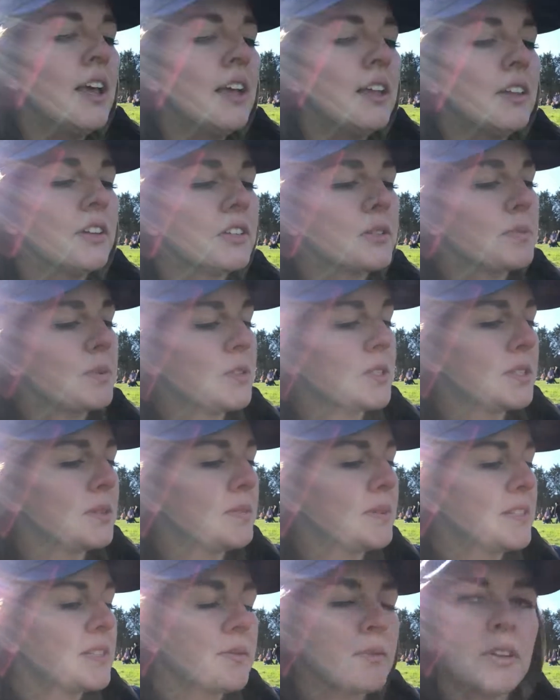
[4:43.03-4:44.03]
There's supposed to
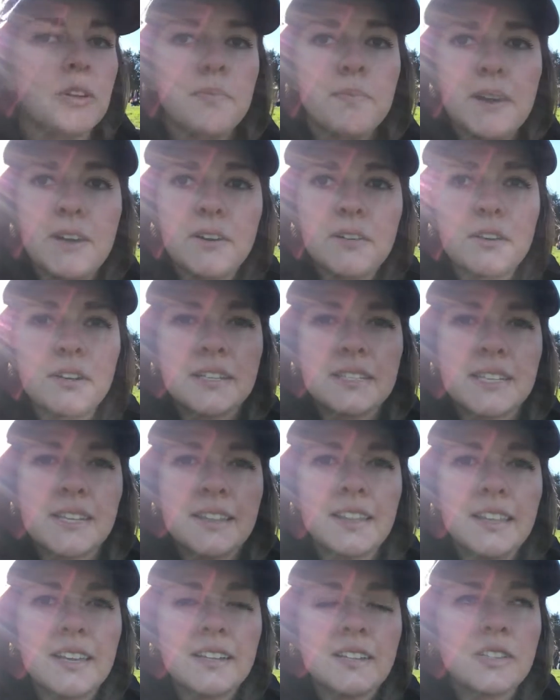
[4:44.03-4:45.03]
be some good bakeries
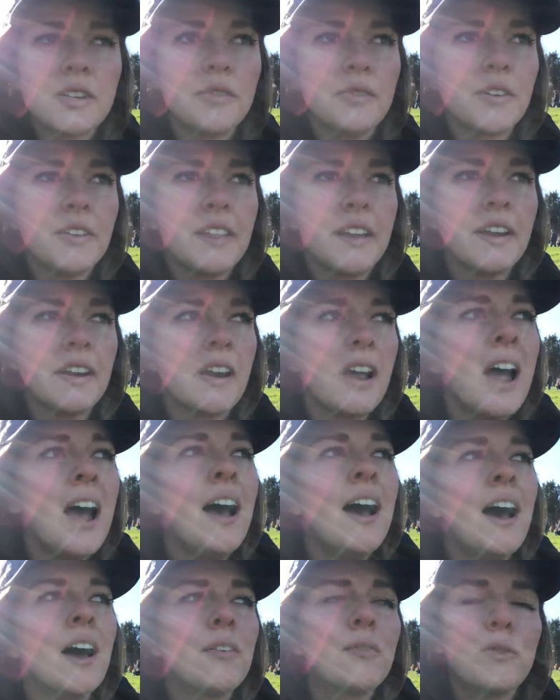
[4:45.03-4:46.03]
and things over there.
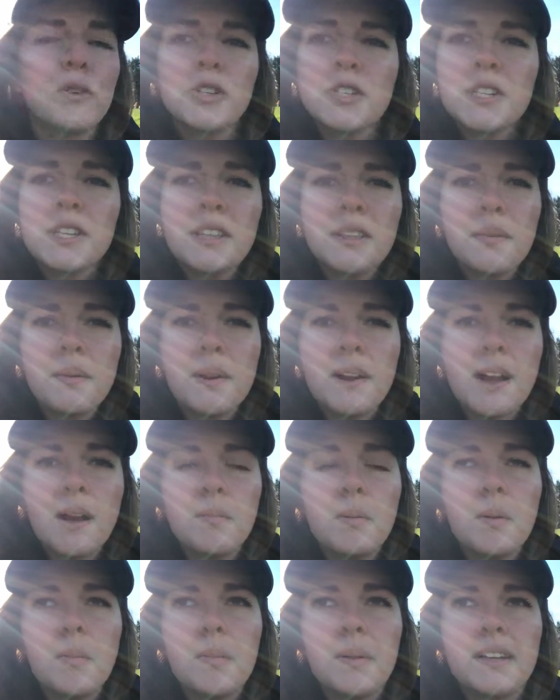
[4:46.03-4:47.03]
Unfortunately, there were a
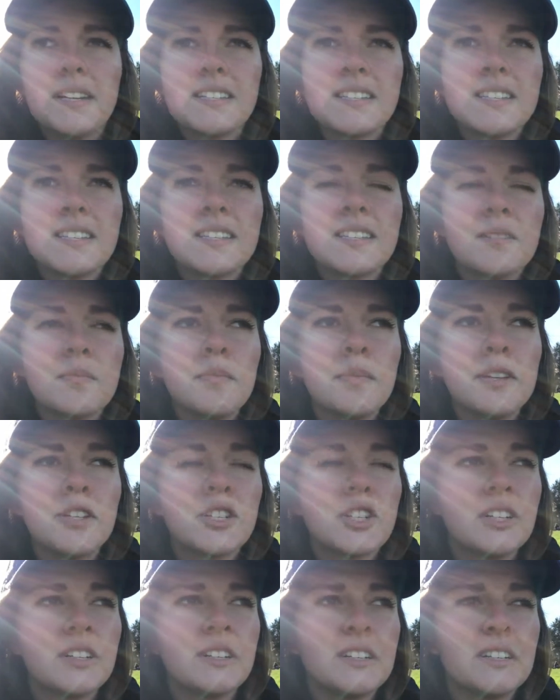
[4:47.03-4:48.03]
couple places in
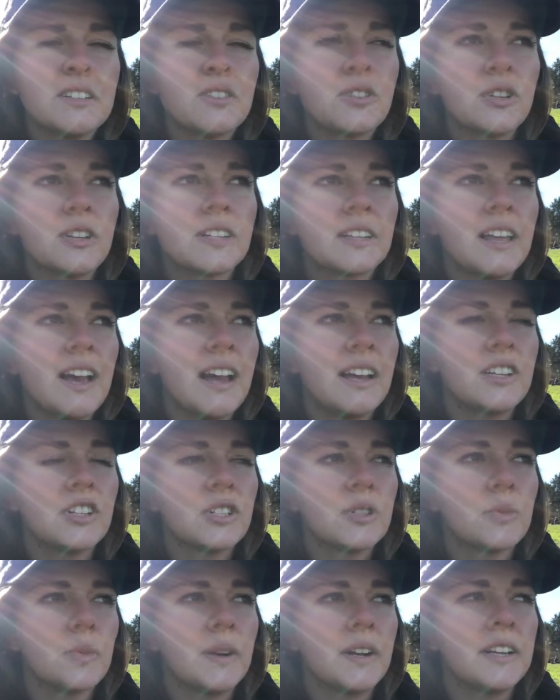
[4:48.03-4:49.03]
Mission District that
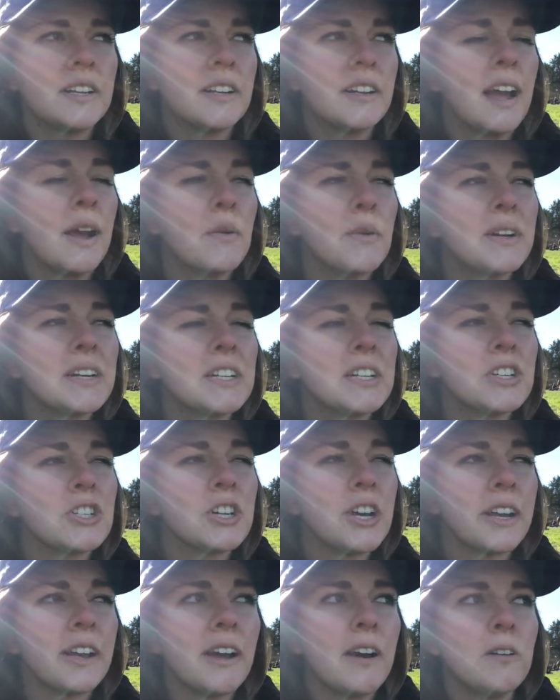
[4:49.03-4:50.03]
I wanted to
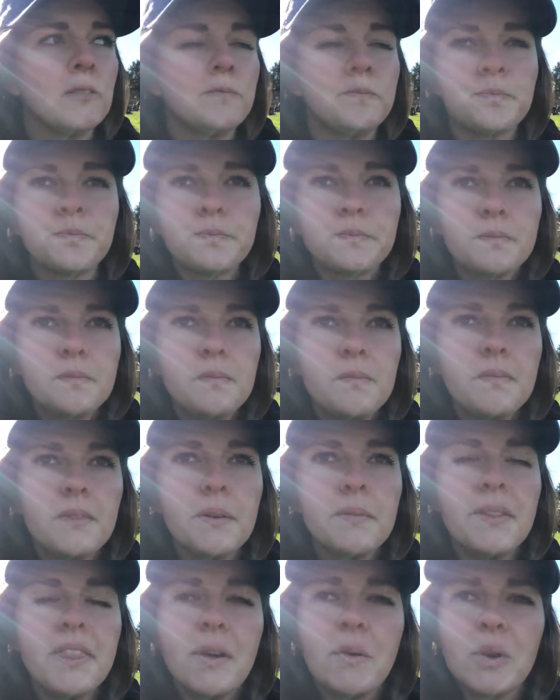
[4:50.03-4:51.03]
check out,
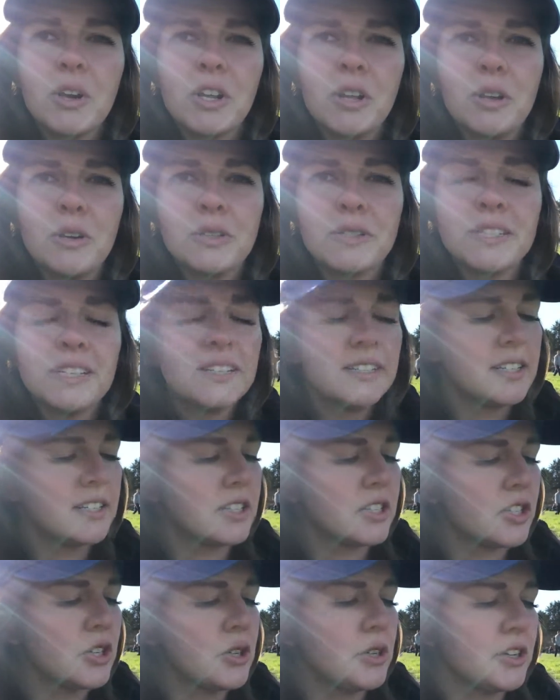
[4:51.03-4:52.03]
but they were closed since
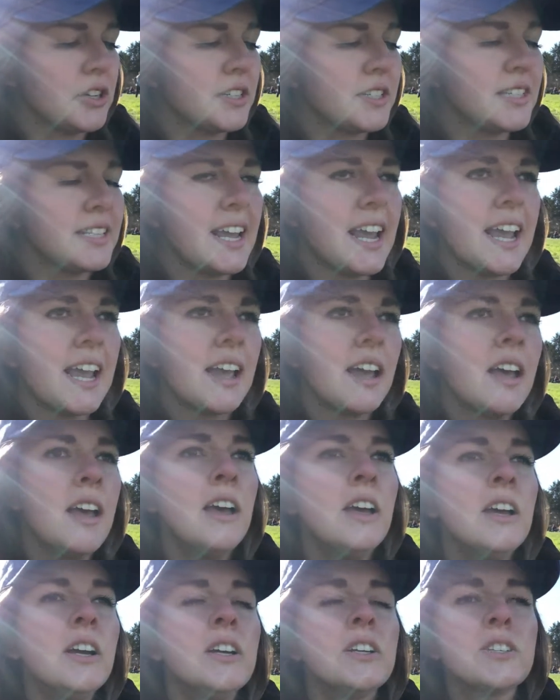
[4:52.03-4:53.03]
it's New Year's Day.
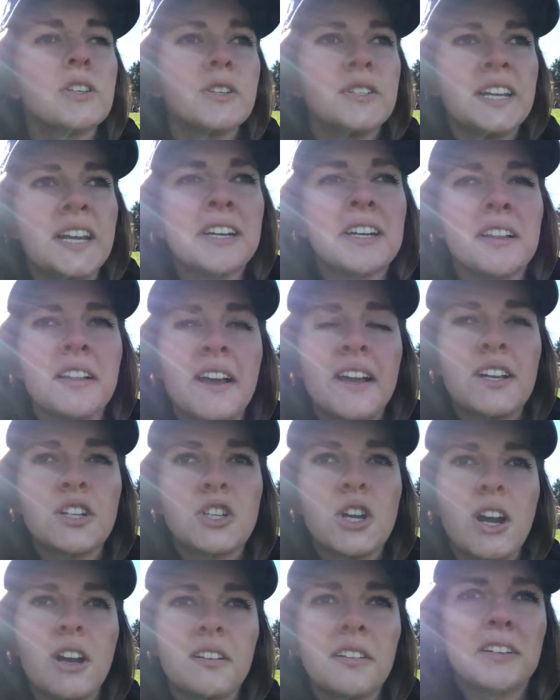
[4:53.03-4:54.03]
So Dandelion
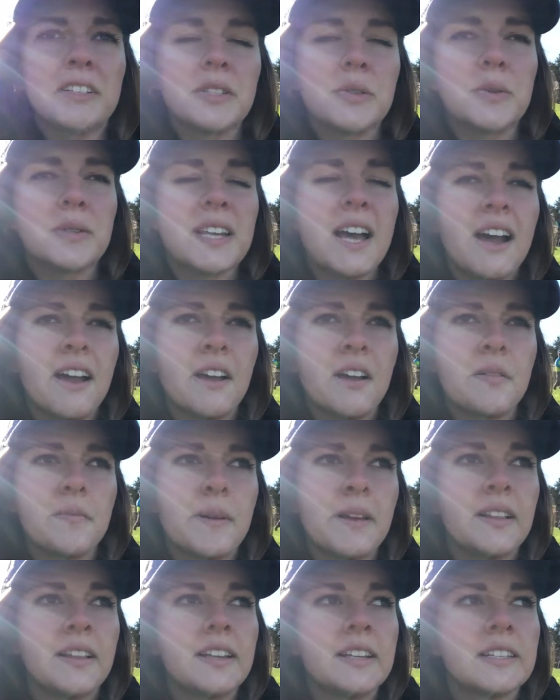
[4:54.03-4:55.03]
Chocolates was high on
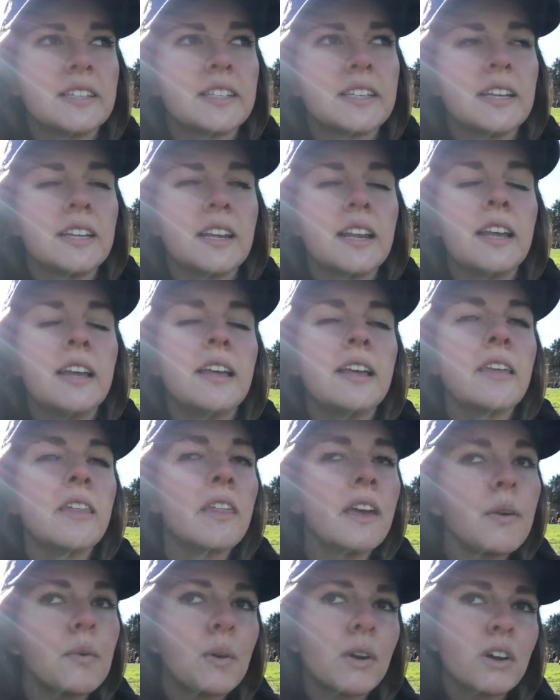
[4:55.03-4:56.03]
my list, and
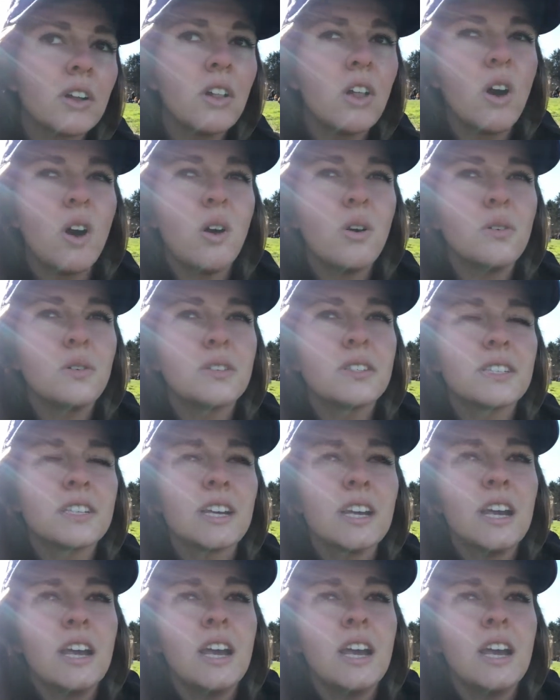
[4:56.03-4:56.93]
they were closed.